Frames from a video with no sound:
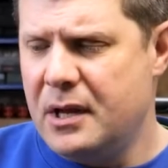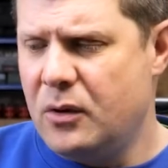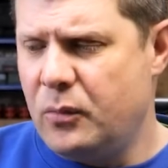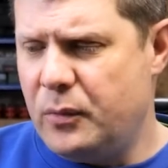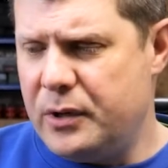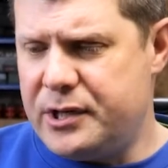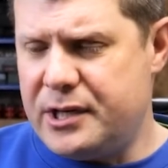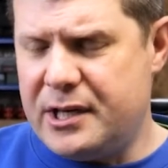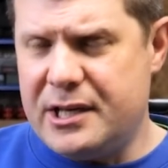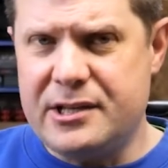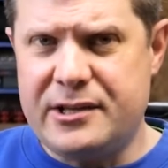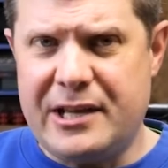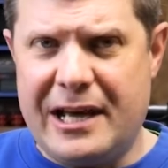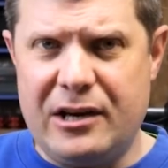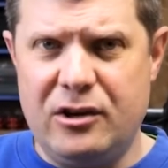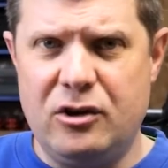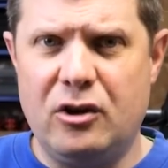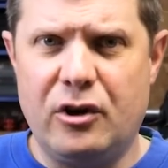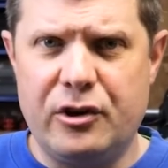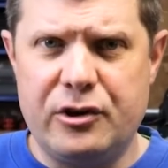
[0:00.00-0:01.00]
which is
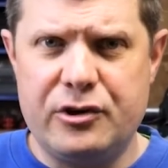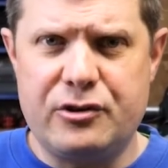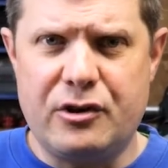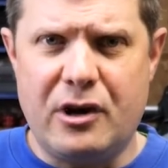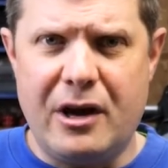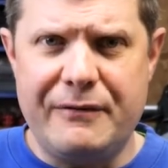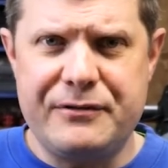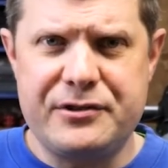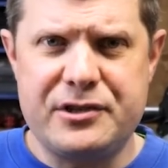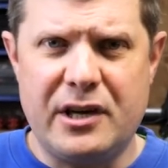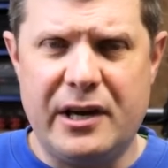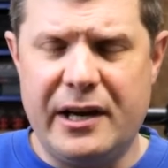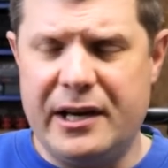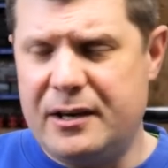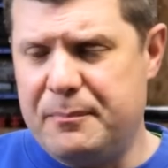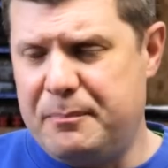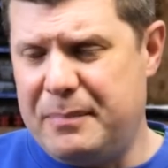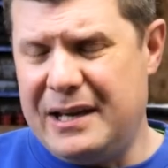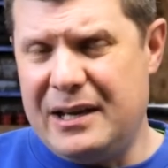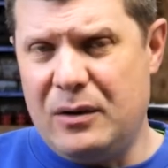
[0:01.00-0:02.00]
that non-drive
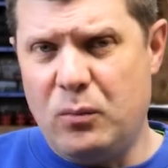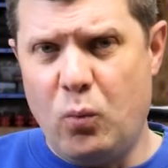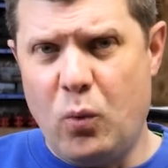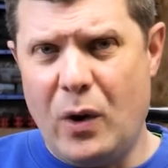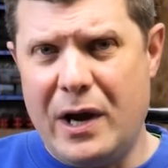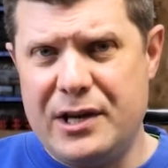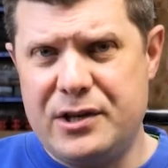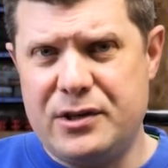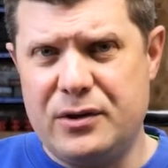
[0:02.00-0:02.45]
side being way